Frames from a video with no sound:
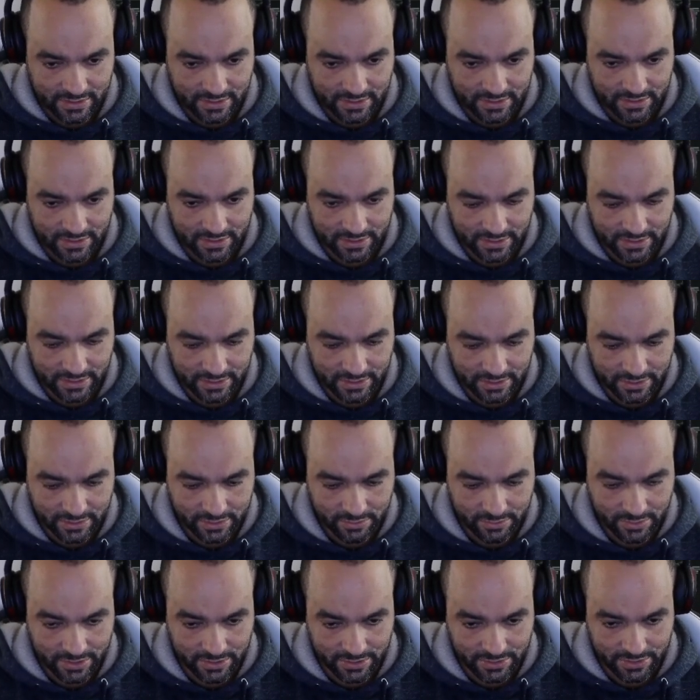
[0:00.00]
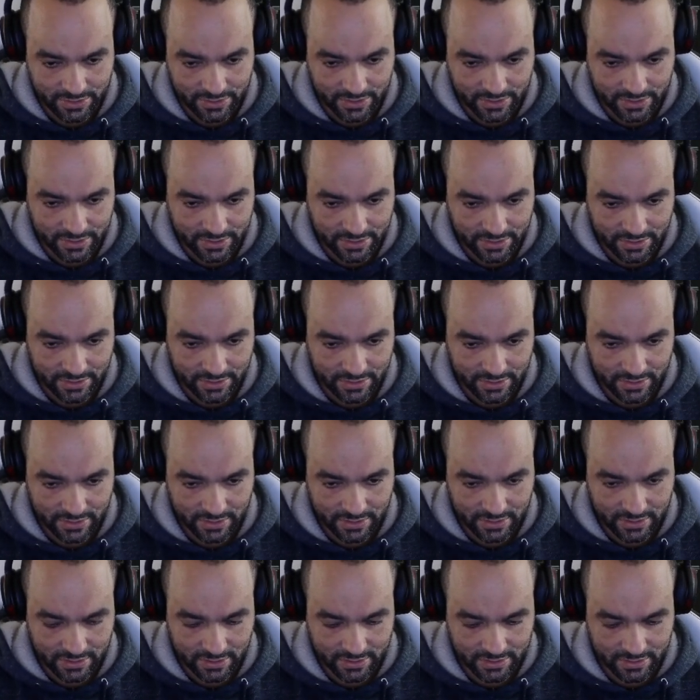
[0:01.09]
And here as well, 6
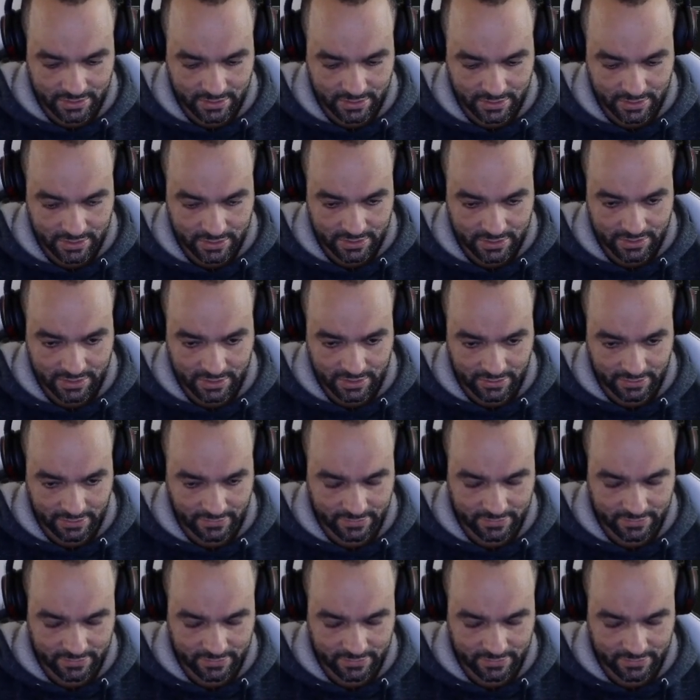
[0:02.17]
and 7.